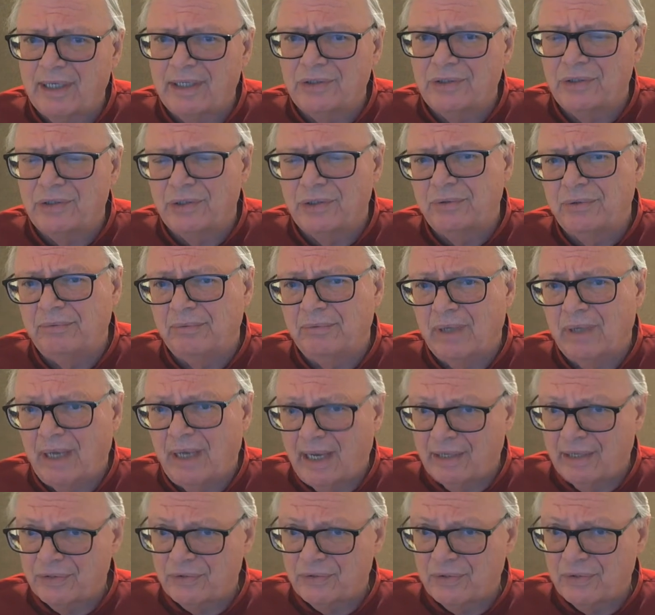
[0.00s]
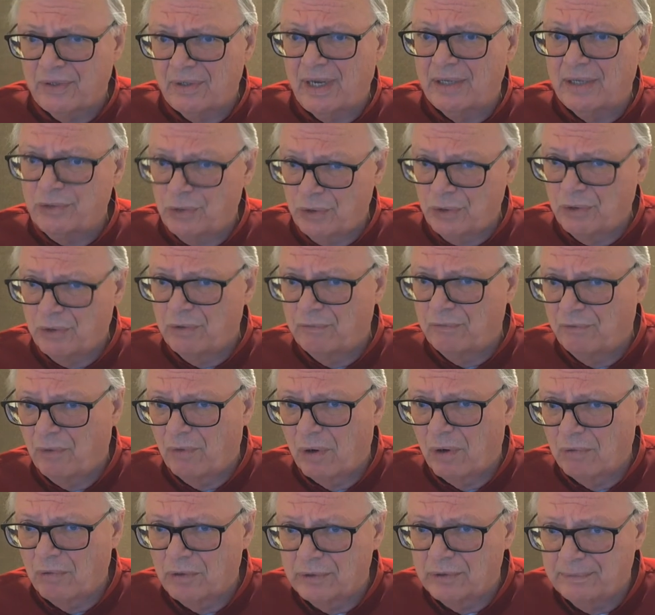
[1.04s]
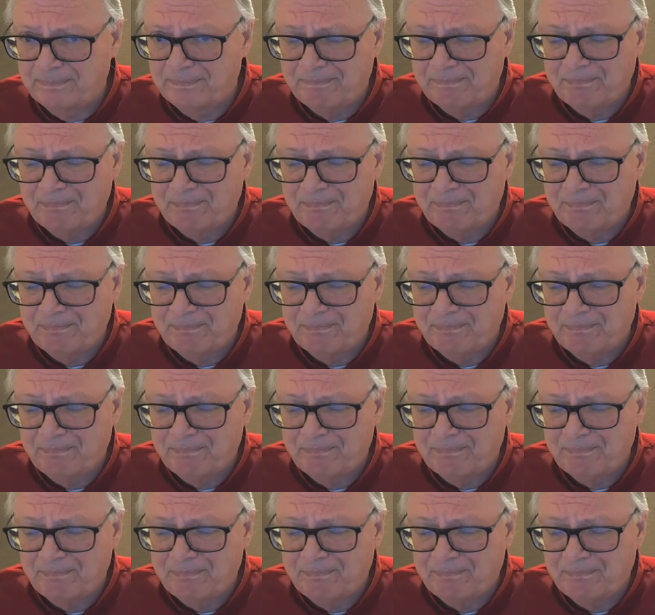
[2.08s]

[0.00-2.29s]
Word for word: into as, as you go forward.